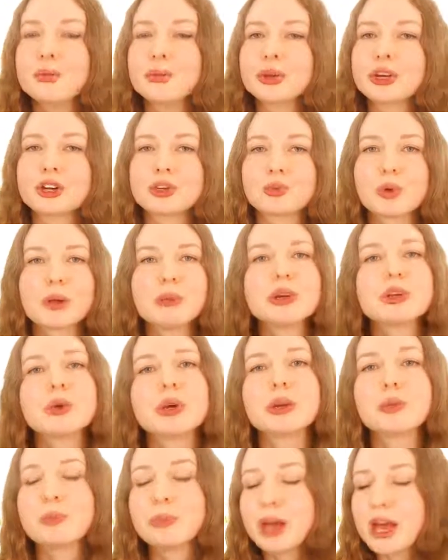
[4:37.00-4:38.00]
because when we're
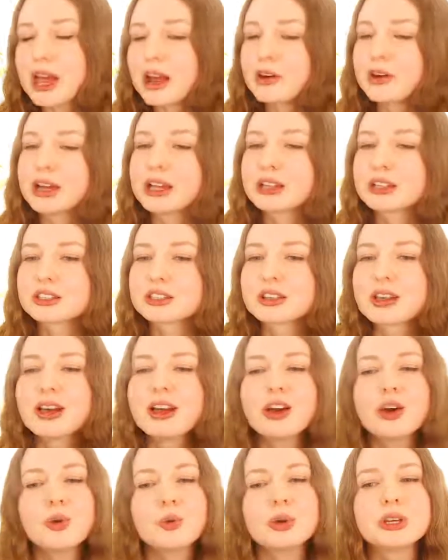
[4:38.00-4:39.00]
doing bearings,
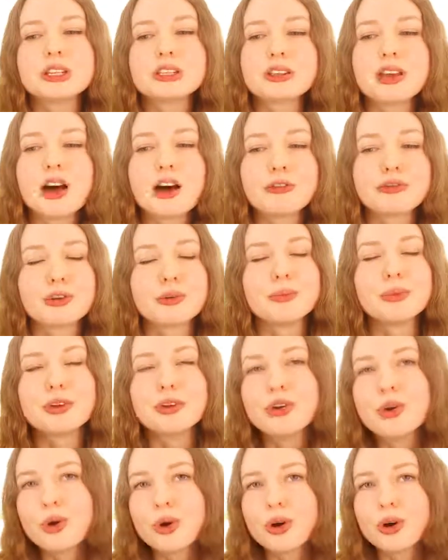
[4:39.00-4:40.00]
we start
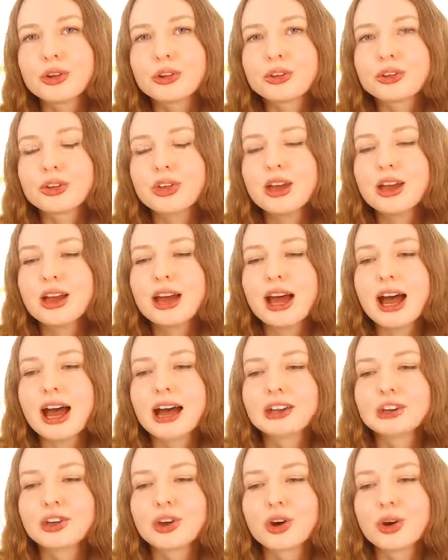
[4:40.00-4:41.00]
from north
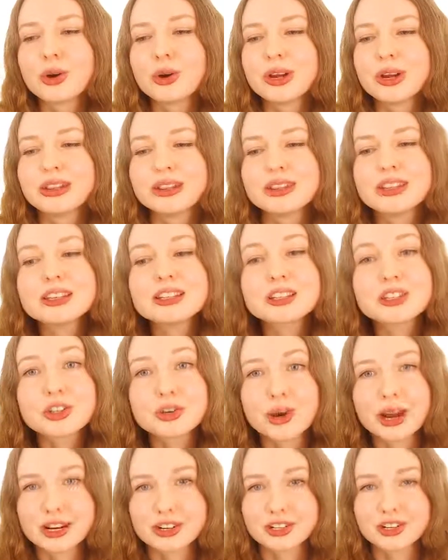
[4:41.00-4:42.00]
and go in this
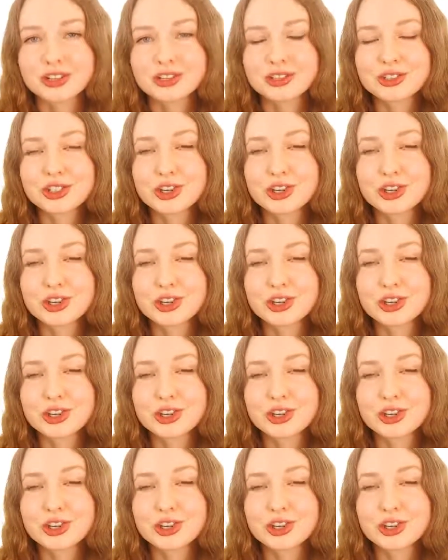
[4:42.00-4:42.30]
direction.